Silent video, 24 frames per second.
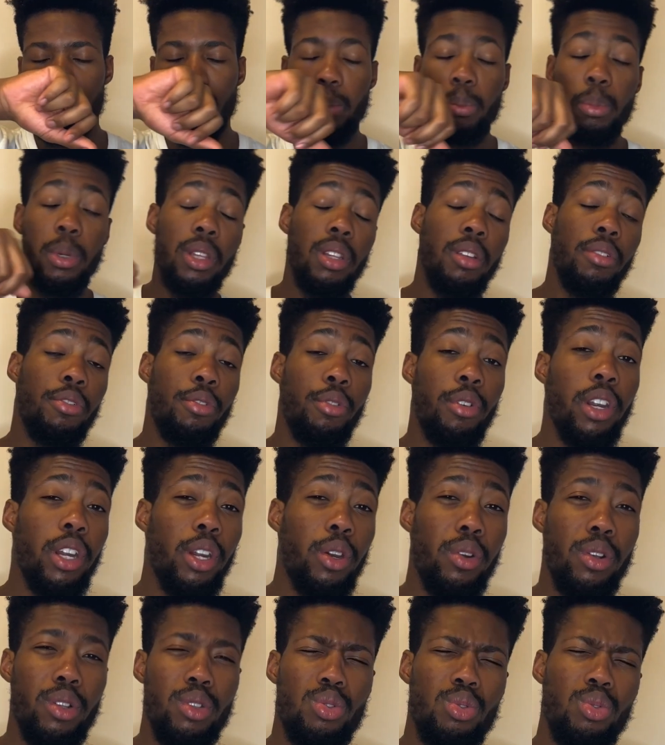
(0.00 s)
But the
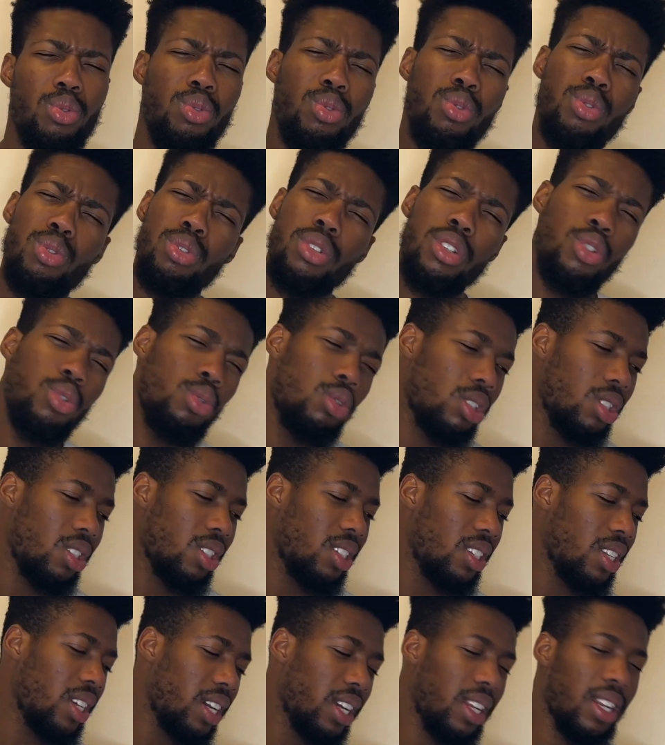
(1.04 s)
fragrance, ooh, the juice
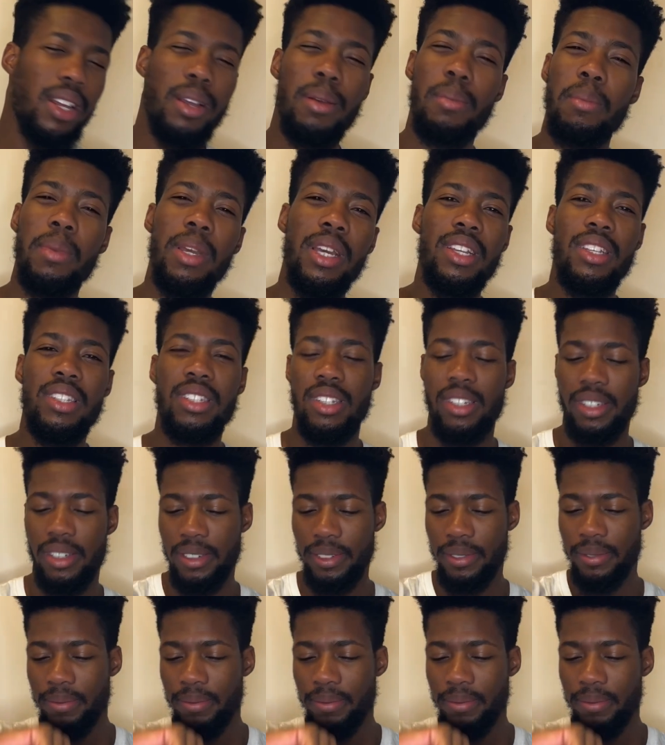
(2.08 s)
inside, amazing.